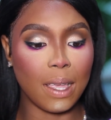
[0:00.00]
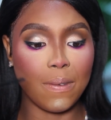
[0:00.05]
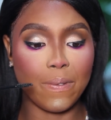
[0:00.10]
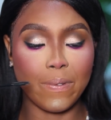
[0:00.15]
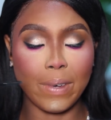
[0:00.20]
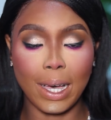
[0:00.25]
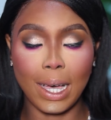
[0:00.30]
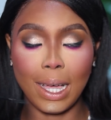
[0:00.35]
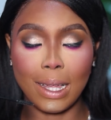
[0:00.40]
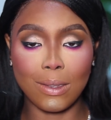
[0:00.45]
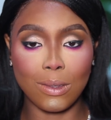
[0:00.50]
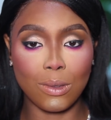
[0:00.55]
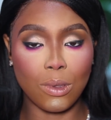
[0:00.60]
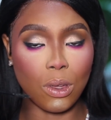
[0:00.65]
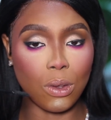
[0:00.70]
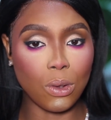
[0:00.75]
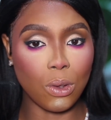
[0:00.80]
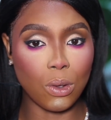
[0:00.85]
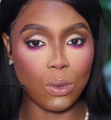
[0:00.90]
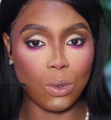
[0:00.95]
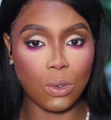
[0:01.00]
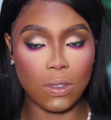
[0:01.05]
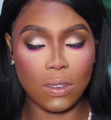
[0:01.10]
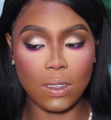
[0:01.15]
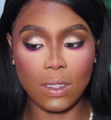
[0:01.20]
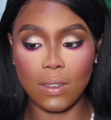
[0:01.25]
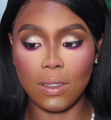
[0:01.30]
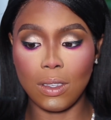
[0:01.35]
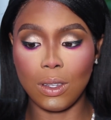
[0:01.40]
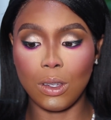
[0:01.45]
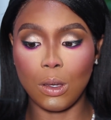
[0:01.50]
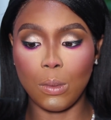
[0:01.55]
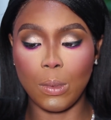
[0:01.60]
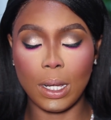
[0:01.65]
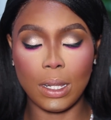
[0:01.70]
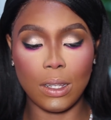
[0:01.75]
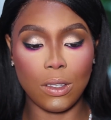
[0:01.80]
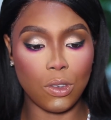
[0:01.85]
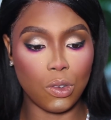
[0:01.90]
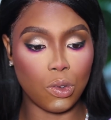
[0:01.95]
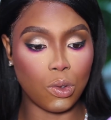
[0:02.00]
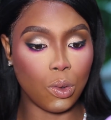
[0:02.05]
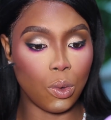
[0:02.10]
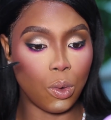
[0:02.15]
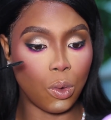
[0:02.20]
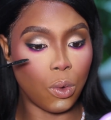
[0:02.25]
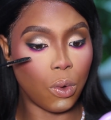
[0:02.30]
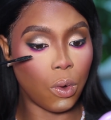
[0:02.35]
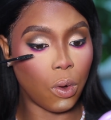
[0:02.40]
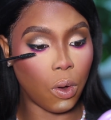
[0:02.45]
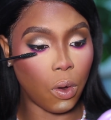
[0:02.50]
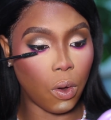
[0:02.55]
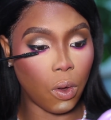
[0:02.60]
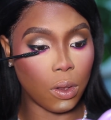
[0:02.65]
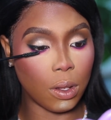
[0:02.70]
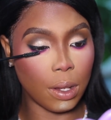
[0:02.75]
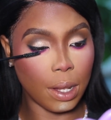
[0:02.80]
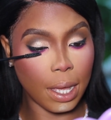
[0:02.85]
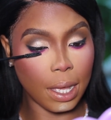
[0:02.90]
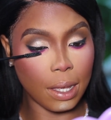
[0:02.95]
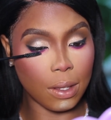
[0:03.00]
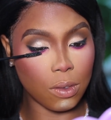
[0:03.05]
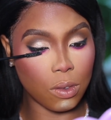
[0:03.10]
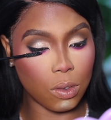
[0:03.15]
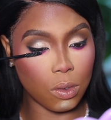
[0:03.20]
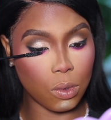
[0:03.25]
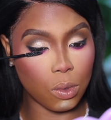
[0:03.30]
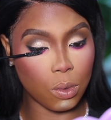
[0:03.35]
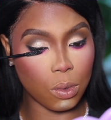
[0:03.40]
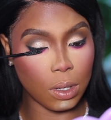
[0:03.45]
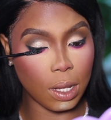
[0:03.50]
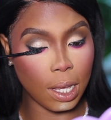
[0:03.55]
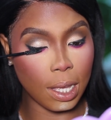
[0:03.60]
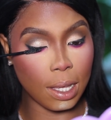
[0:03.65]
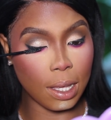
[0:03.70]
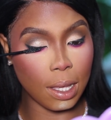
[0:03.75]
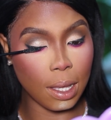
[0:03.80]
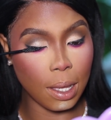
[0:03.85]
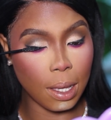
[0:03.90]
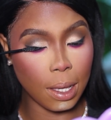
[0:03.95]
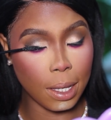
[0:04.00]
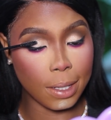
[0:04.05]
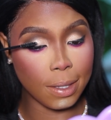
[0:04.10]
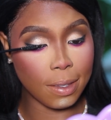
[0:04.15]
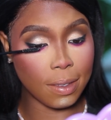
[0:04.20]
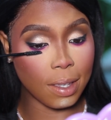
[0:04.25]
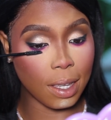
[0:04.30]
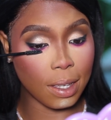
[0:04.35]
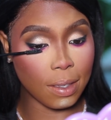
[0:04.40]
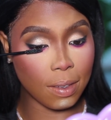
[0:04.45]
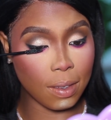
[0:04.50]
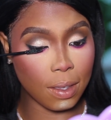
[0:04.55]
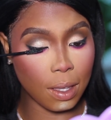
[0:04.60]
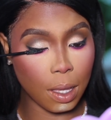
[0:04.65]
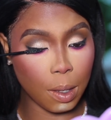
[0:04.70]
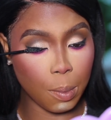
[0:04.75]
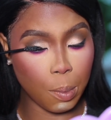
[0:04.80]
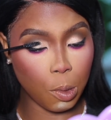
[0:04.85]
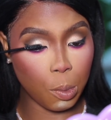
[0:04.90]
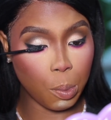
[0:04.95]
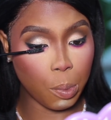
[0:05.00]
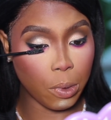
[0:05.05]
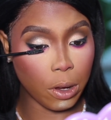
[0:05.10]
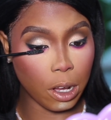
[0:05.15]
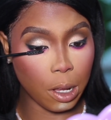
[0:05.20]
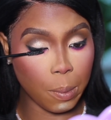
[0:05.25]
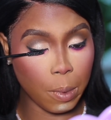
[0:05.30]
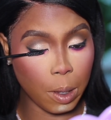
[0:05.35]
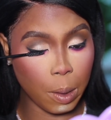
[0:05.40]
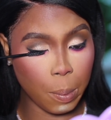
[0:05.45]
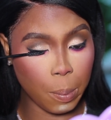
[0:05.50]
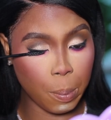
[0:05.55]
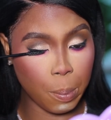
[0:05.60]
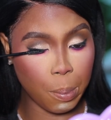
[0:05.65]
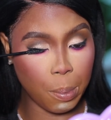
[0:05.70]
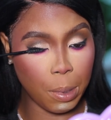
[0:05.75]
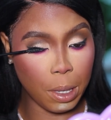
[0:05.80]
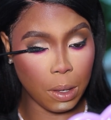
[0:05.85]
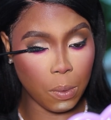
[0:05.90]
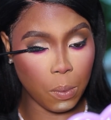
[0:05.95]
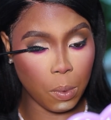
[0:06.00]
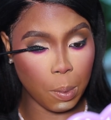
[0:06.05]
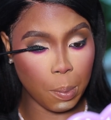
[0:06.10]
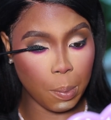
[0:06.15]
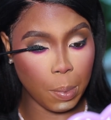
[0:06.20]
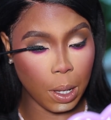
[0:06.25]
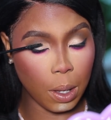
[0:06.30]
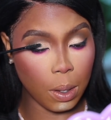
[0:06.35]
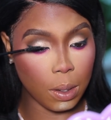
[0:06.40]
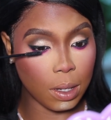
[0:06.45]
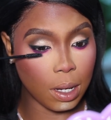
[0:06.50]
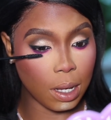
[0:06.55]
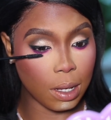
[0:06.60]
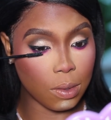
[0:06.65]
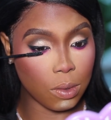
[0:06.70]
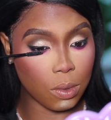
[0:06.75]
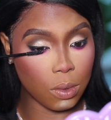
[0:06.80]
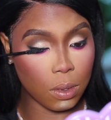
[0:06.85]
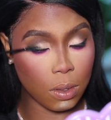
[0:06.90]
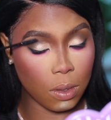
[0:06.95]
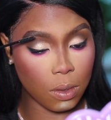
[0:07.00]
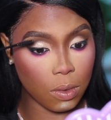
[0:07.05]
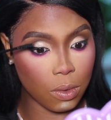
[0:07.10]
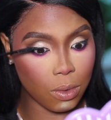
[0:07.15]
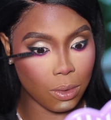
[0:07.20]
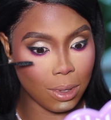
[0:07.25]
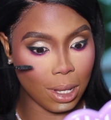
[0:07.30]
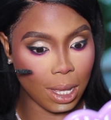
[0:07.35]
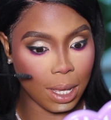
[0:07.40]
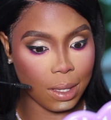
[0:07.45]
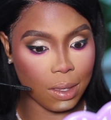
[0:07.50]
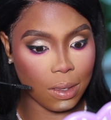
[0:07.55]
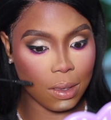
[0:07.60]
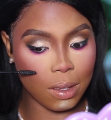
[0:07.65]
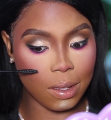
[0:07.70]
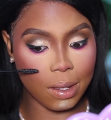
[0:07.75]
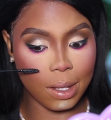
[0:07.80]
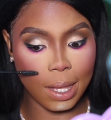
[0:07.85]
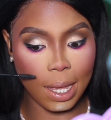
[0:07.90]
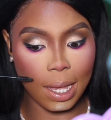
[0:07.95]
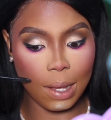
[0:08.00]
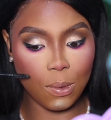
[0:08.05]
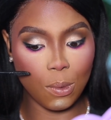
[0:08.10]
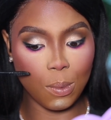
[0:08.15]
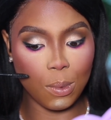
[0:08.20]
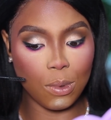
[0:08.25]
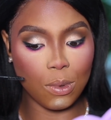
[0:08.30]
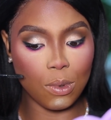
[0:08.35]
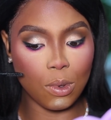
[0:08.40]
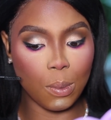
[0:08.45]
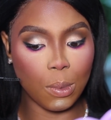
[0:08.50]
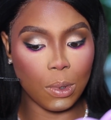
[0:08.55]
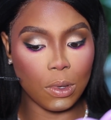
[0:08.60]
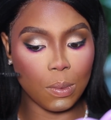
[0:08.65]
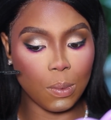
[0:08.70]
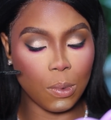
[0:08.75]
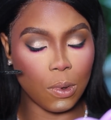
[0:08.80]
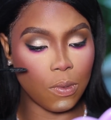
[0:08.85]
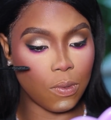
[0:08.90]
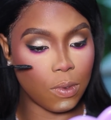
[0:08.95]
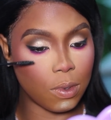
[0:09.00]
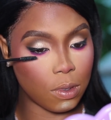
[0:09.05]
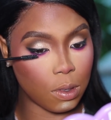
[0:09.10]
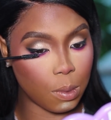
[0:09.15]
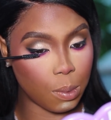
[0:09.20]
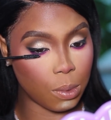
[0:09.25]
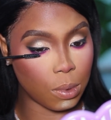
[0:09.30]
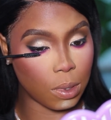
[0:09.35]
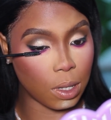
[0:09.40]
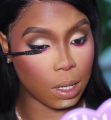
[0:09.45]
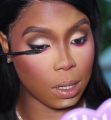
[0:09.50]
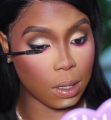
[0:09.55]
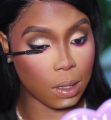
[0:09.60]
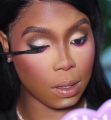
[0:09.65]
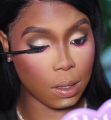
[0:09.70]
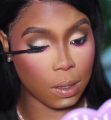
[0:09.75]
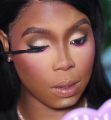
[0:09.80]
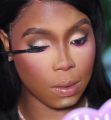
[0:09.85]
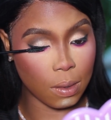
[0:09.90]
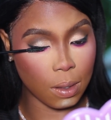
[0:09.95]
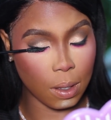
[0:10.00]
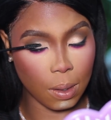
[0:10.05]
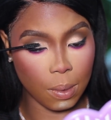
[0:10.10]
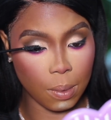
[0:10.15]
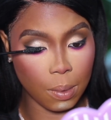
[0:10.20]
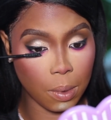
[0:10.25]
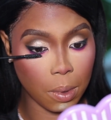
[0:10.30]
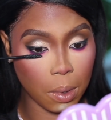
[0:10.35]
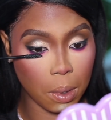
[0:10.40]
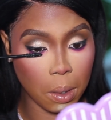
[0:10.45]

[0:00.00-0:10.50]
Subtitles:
If I had done all those things they normally show online to do, like set there, put primer, bake with powder, do this, do that, the line will be so much more visible than it is now.